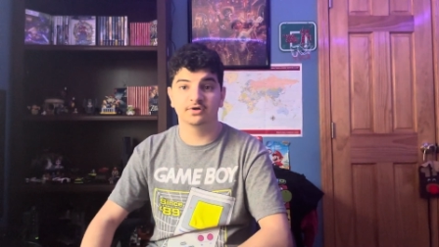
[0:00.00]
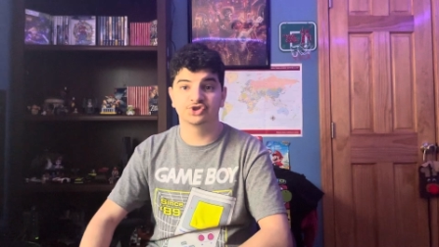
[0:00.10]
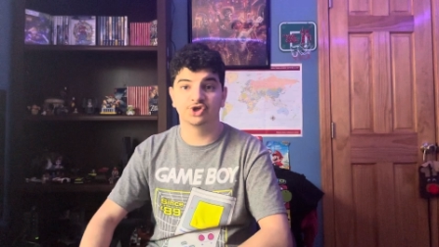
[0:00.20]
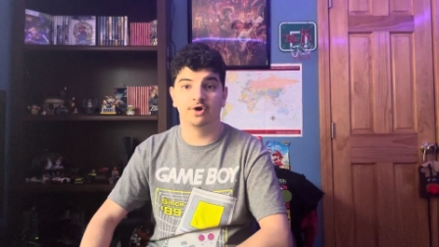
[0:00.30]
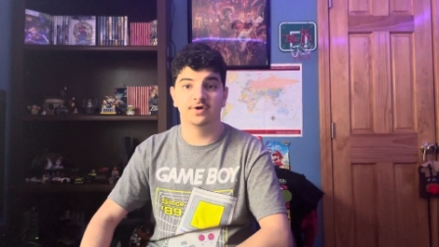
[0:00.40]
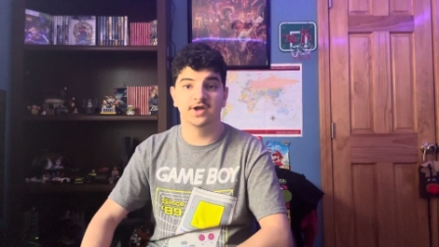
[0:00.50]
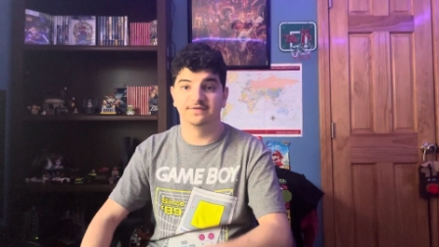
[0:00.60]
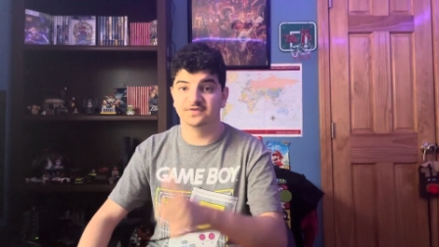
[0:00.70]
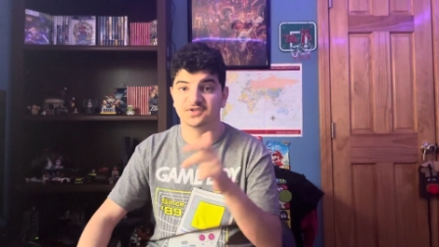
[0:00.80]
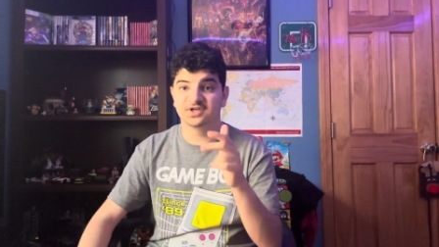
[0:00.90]
So
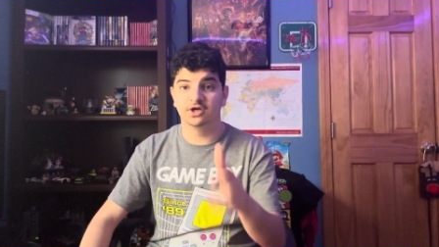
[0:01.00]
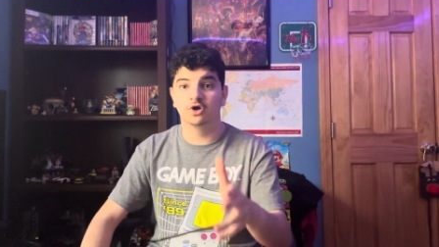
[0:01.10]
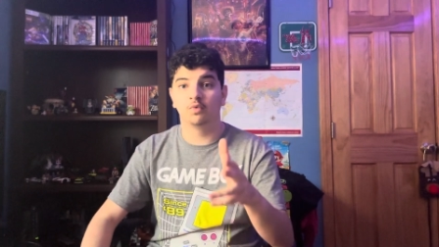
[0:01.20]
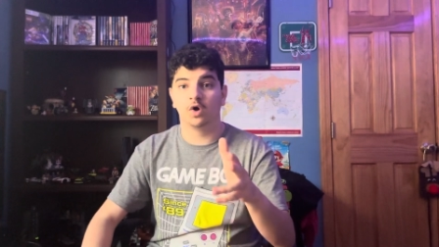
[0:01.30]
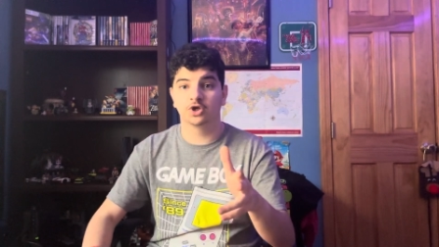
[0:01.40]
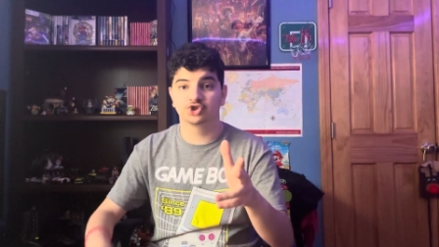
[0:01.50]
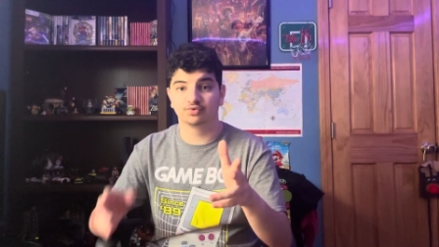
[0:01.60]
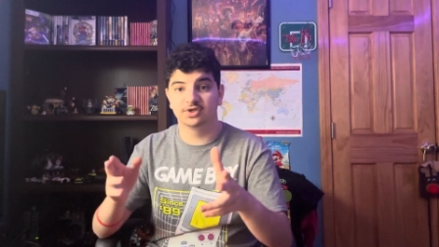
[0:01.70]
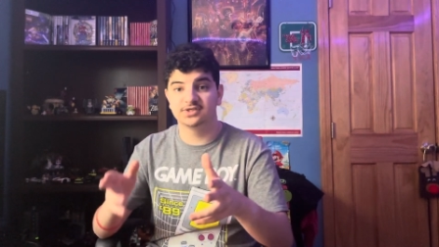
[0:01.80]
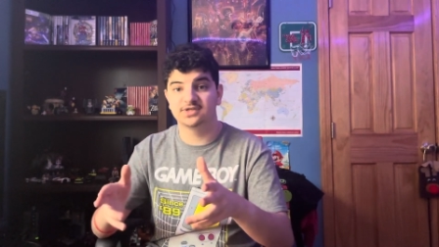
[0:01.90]
if Nintendo wants
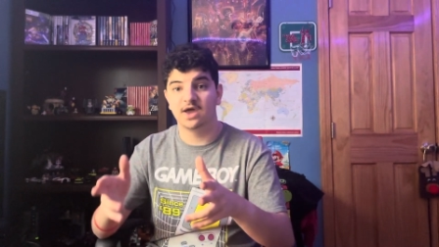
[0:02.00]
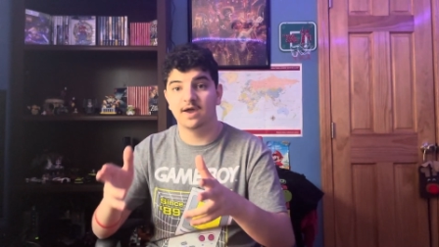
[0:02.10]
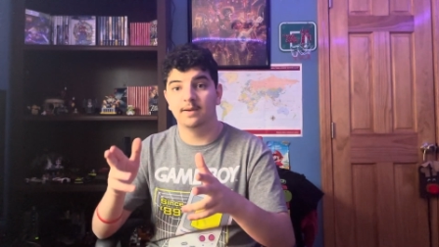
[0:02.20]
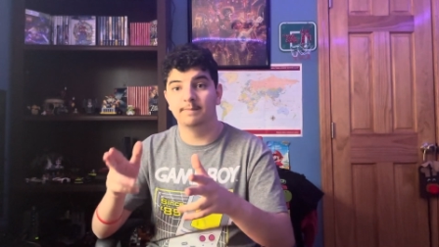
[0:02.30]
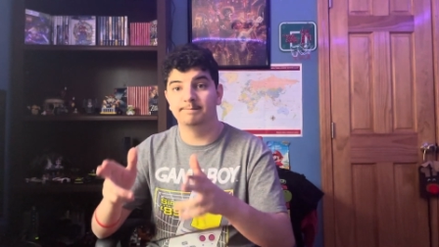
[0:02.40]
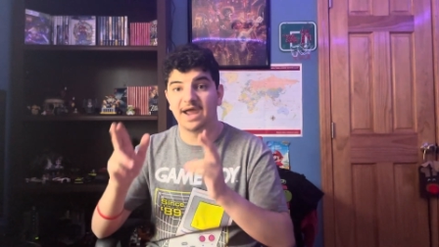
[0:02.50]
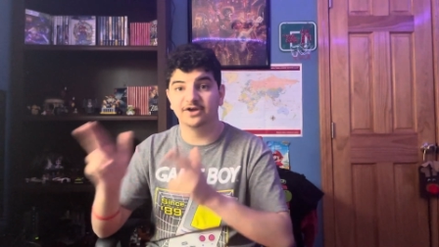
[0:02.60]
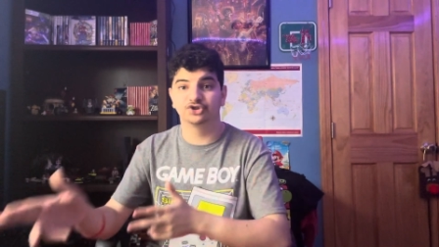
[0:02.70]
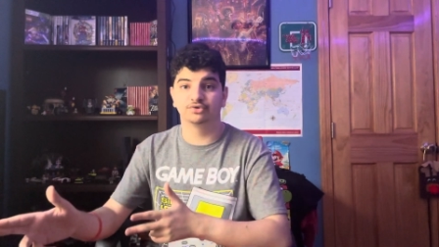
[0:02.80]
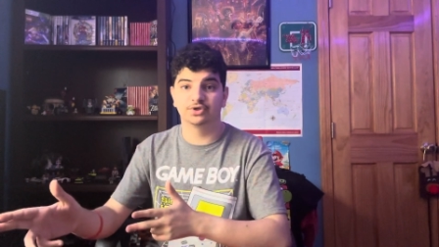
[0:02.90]
to release
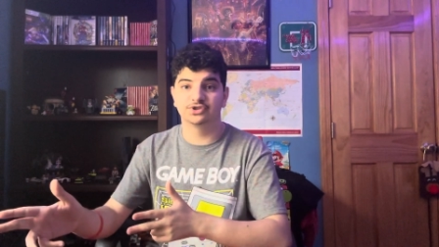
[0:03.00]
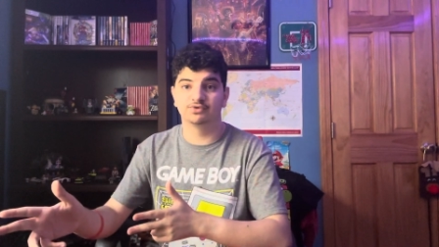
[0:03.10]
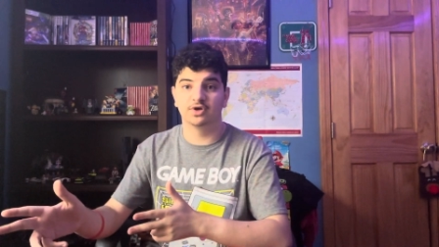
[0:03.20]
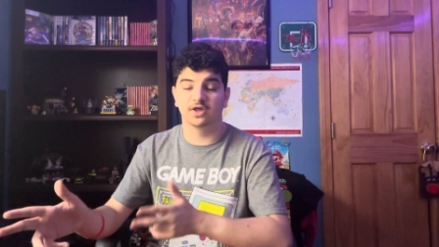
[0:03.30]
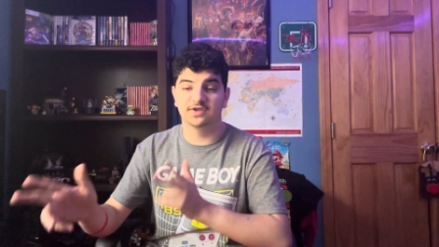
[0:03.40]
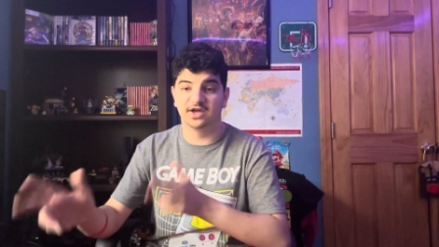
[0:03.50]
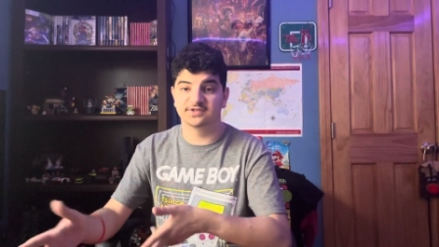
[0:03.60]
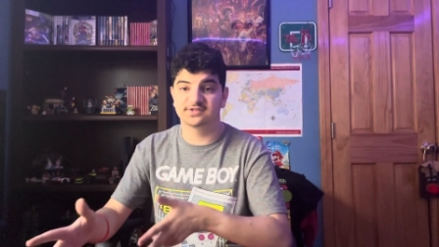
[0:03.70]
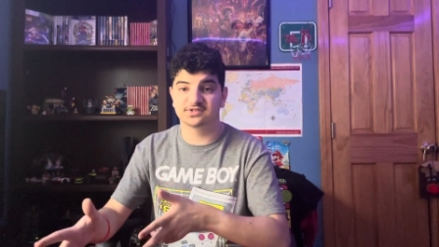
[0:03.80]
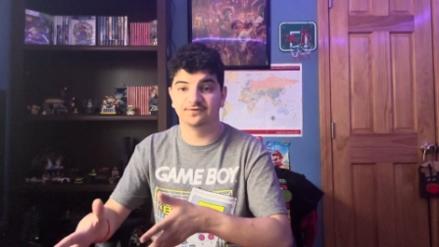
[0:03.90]
Banjo-Kazooie on the
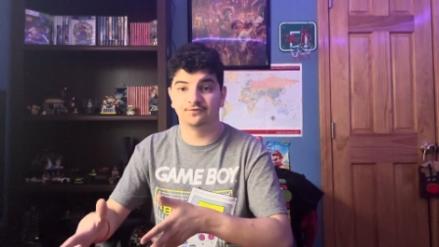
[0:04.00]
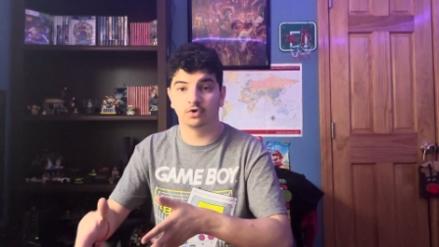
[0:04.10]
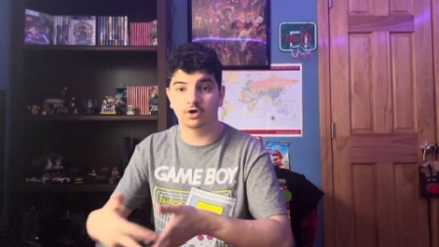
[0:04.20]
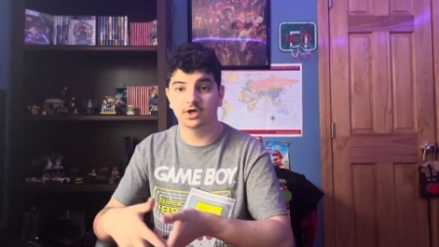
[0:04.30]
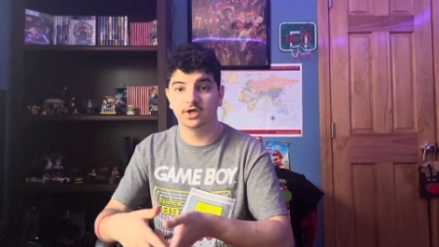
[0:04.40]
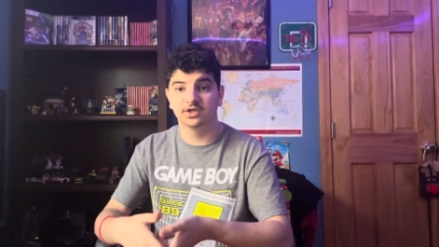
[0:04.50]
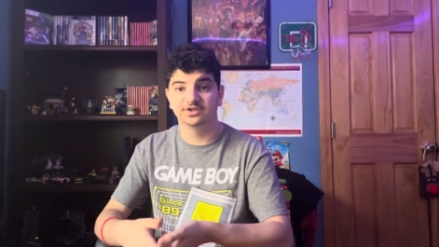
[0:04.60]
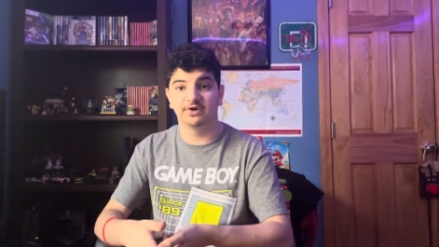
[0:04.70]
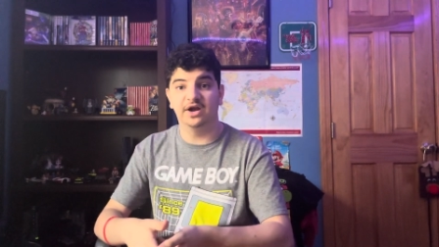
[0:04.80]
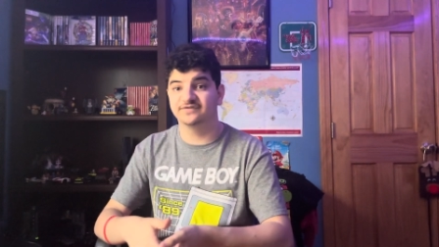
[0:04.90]
N64,
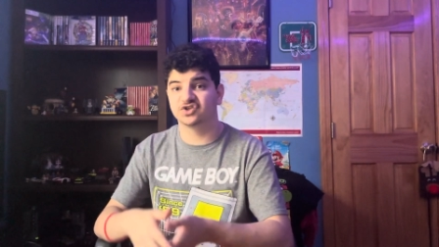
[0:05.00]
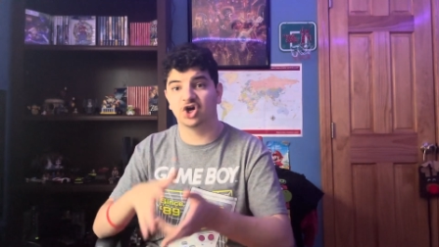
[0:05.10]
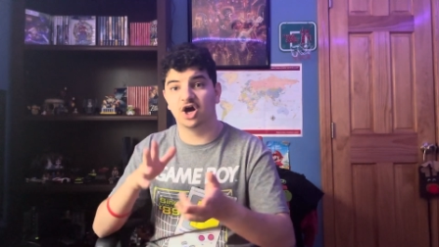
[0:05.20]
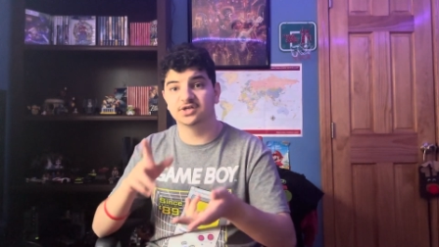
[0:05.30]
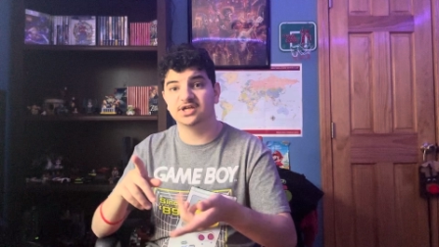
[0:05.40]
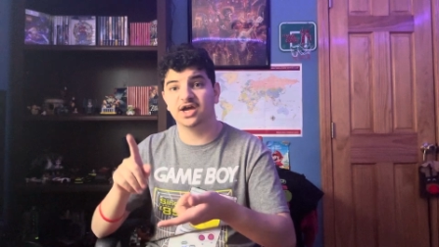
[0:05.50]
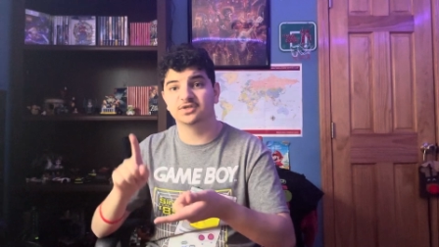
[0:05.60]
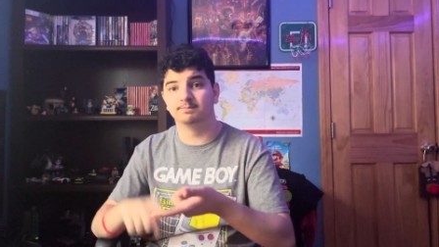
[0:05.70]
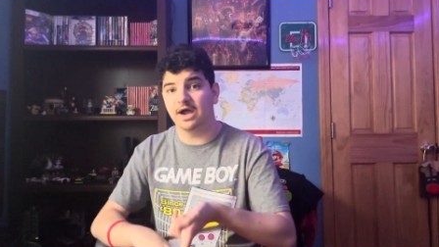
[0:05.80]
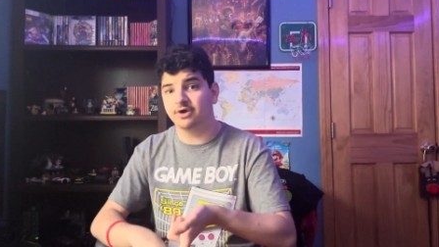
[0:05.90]
they would have to
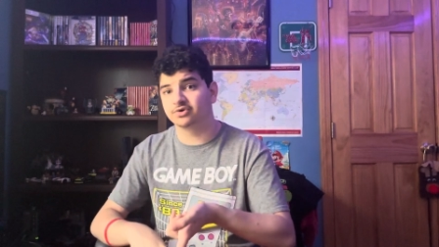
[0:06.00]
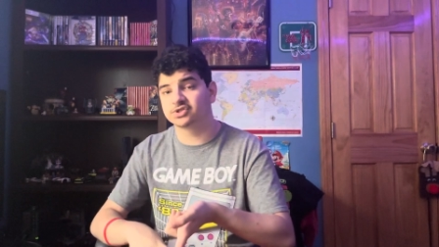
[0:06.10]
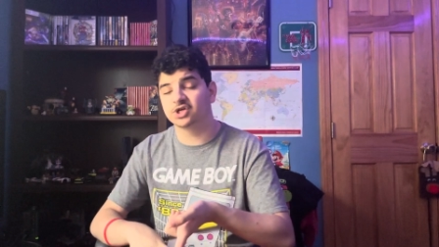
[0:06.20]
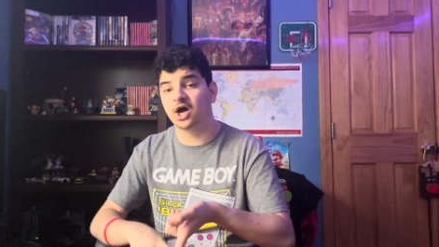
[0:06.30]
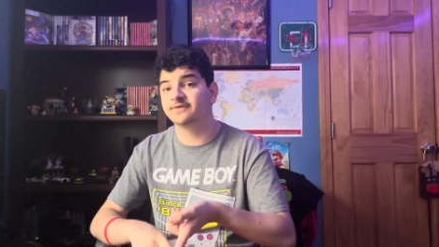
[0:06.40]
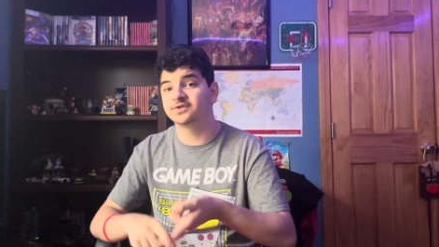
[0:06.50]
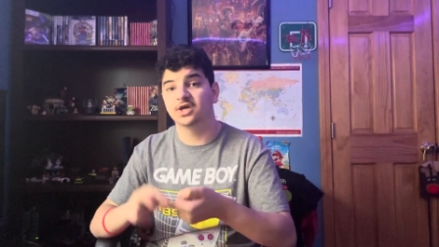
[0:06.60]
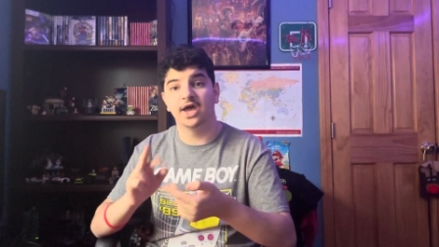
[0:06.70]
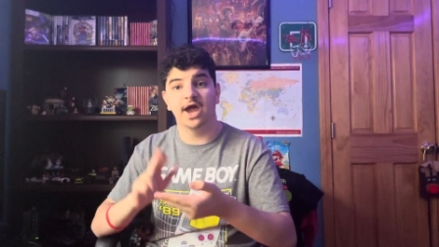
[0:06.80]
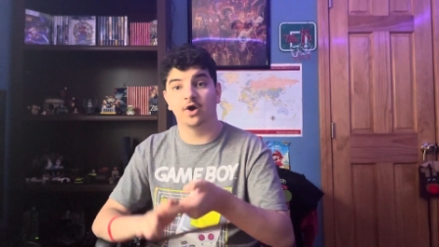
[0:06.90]
contact Microsoft
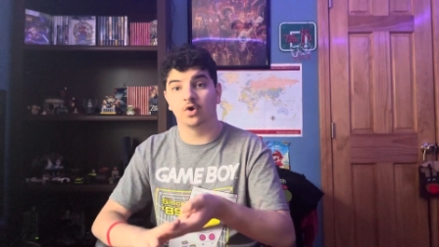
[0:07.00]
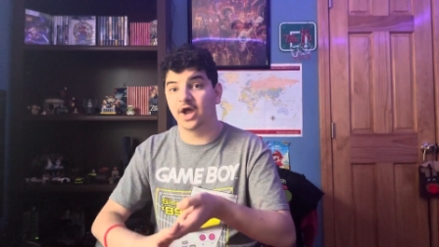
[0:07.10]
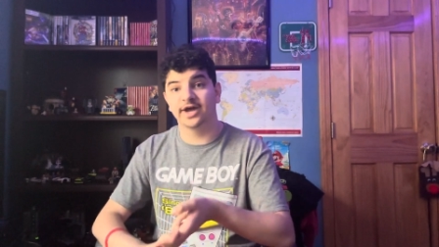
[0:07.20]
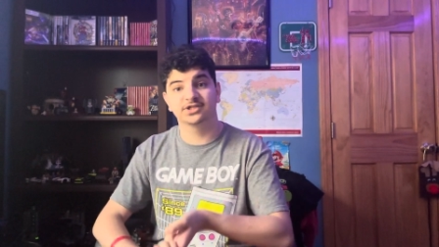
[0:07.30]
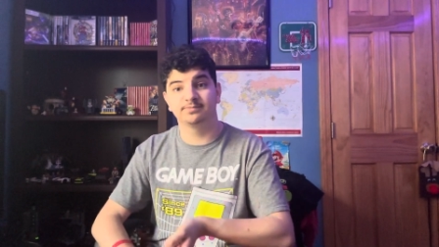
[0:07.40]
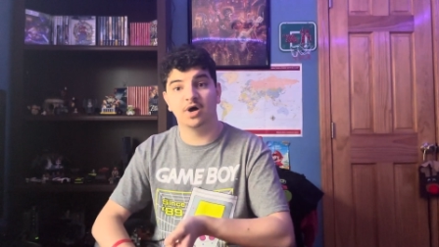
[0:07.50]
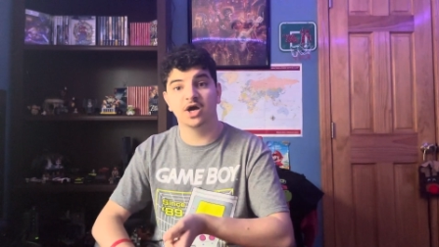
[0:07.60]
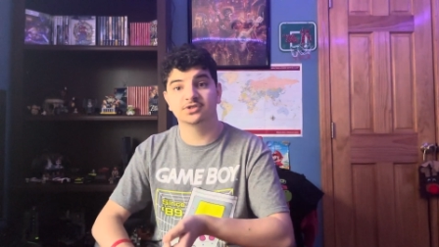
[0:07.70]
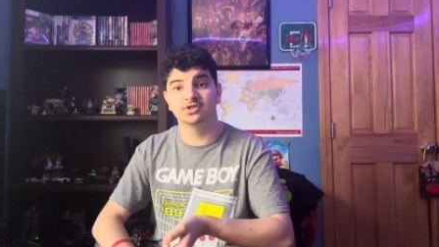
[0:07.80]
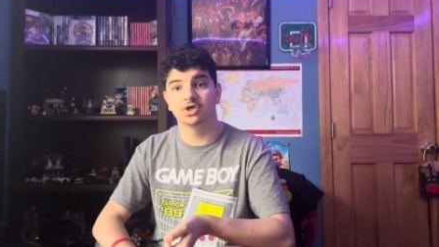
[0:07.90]
or Xbox